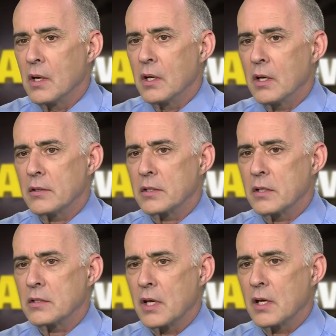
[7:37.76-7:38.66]

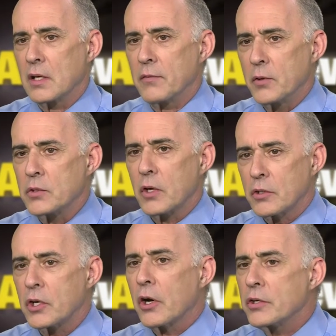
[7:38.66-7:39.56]
is that if you start
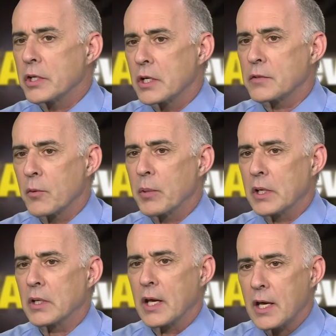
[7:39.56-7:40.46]
charging us for
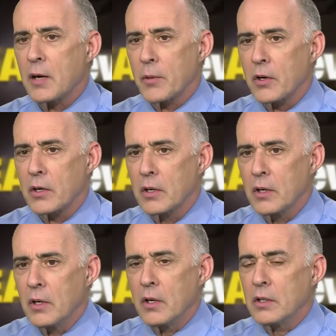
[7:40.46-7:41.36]
being the hammer,
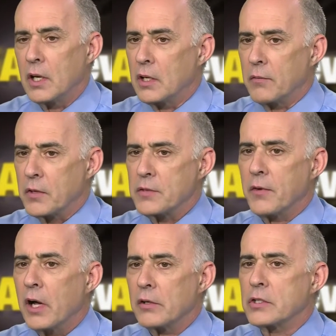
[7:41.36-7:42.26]
then if this
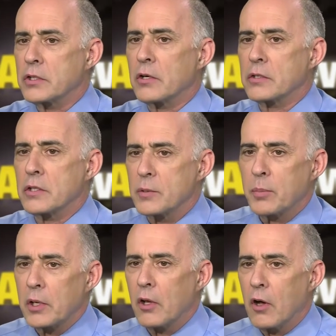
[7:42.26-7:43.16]
violence starts to
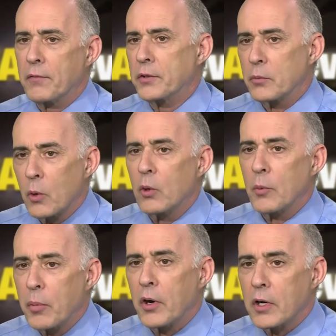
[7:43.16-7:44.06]
spill off into
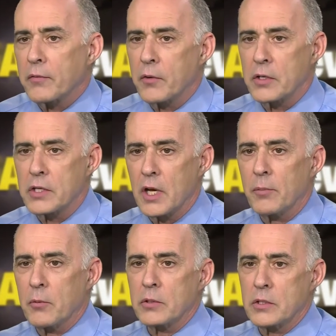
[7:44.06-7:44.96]
Roland Park, for
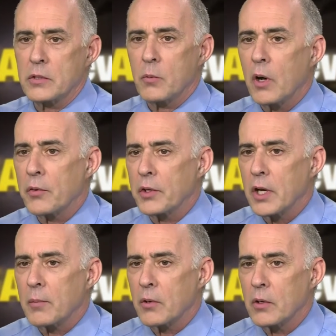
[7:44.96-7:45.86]
example, which is a wealthy
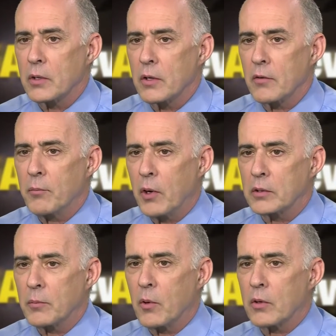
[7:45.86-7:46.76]
neighborhood of
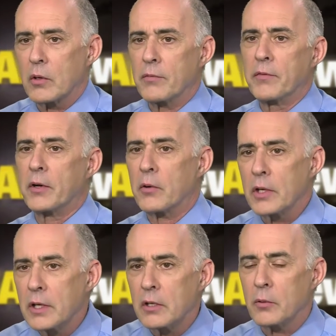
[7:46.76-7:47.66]
Baltimore, or Federal
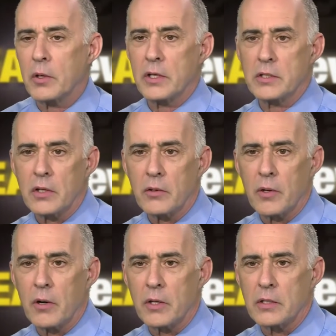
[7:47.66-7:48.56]
Hill, or one of these other
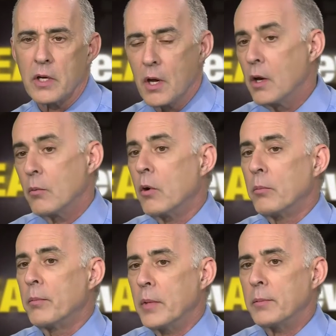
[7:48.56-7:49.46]
areas,
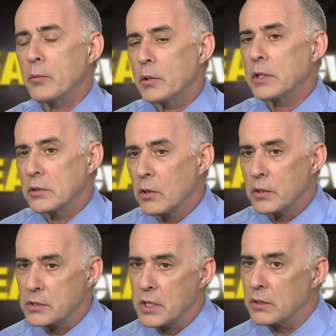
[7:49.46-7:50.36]
well, maybe we'll eat
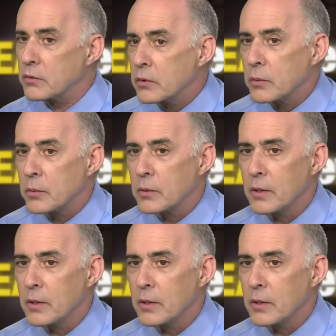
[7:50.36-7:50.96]
donuts then too.